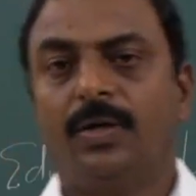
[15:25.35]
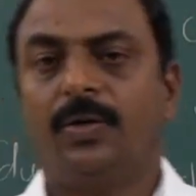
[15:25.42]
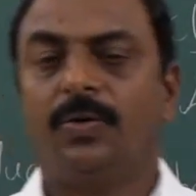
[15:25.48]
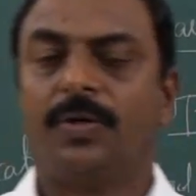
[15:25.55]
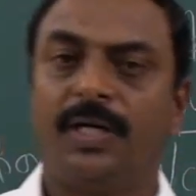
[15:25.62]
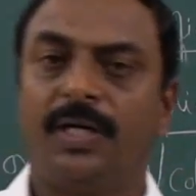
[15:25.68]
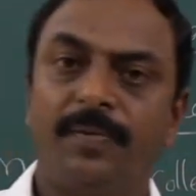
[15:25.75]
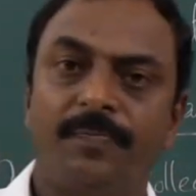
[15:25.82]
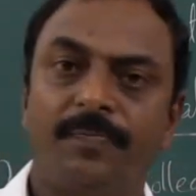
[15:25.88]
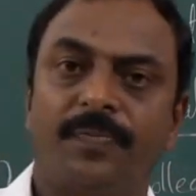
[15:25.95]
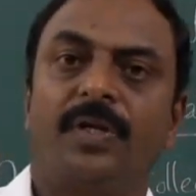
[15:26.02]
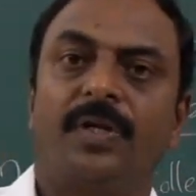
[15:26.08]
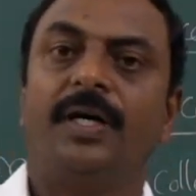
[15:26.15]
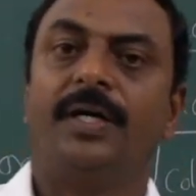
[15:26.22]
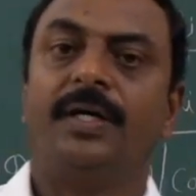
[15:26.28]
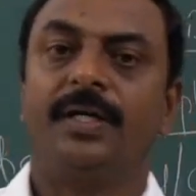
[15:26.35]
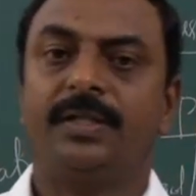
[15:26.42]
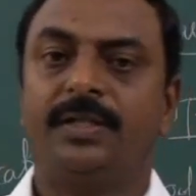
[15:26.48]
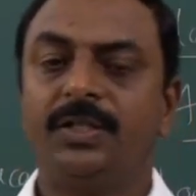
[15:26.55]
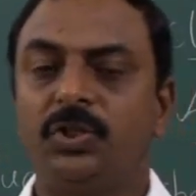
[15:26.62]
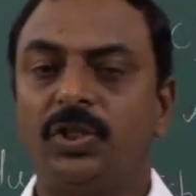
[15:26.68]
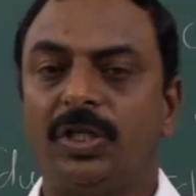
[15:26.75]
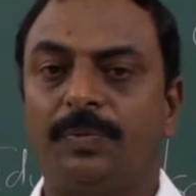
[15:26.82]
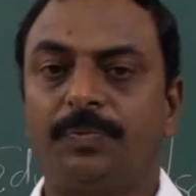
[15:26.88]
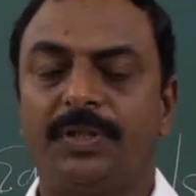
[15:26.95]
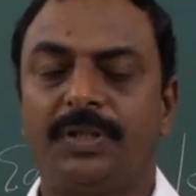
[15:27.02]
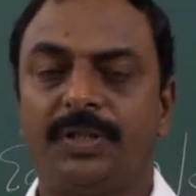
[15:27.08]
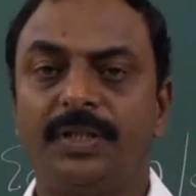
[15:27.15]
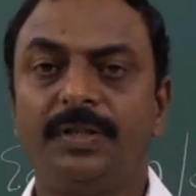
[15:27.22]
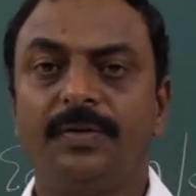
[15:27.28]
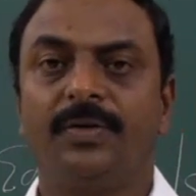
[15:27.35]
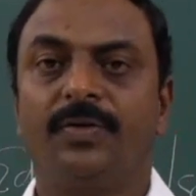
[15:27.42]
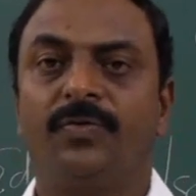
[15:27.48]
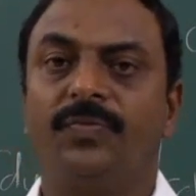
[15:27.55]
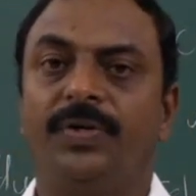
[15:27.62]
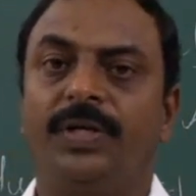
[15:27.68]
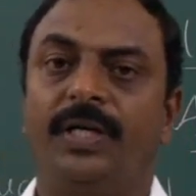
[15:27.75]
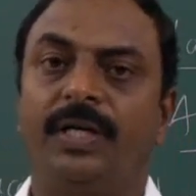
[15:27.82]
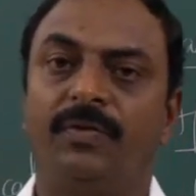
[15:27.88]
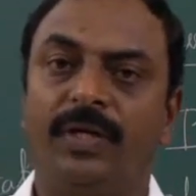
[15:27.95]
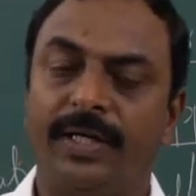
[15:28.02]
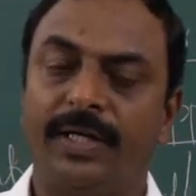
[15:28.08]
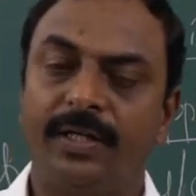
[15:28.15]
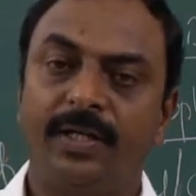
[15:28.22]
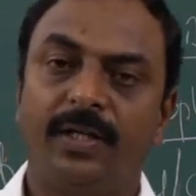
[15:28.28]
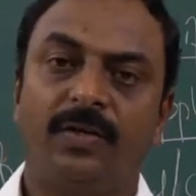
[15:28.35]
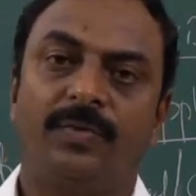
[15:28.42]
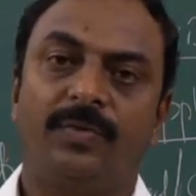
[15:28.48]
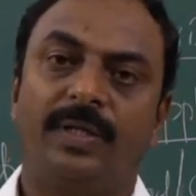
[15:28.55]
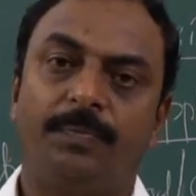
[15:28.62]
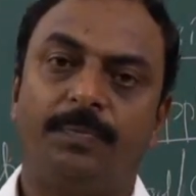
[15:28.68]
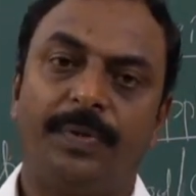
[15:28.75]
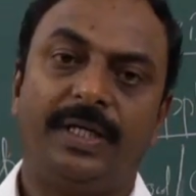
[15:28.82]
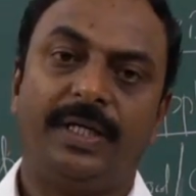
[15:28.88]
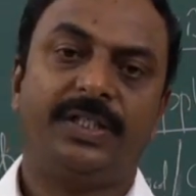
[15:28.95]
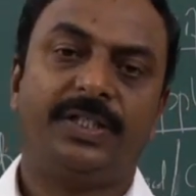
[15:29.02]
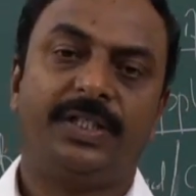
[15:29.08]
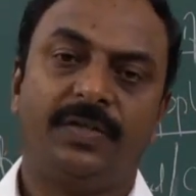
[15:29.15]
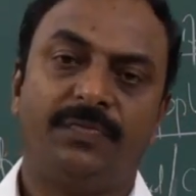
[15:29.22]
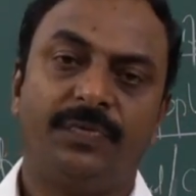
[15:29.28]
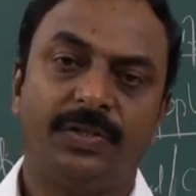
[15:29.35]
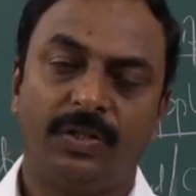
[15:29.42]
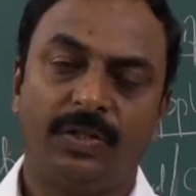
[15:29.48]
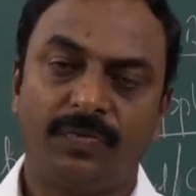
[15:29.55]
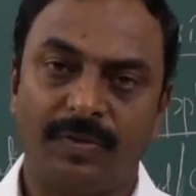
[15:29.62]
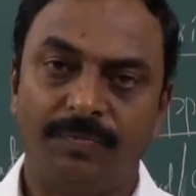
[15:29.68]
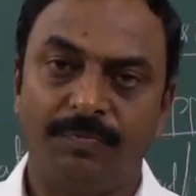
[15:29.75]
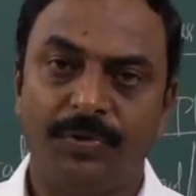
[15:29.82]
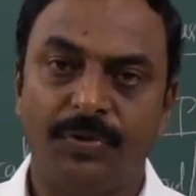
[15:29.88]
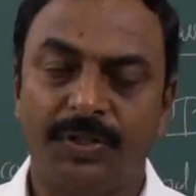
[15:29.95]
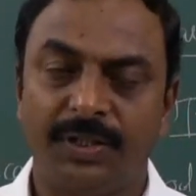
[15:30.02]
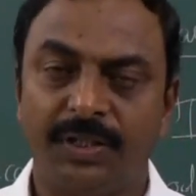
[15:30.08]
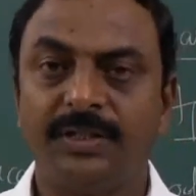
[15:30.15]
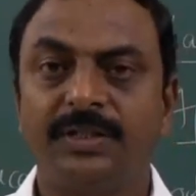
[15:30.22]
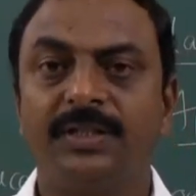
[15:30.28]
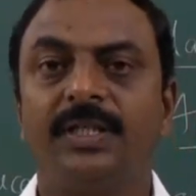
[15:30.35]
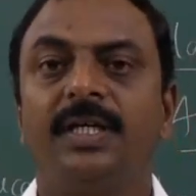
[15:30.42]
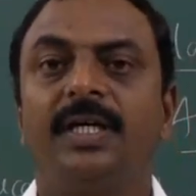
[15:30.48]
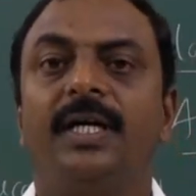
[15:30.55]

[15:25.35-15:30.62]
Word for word: Okay, under this chapter we have learned the basic definition of computers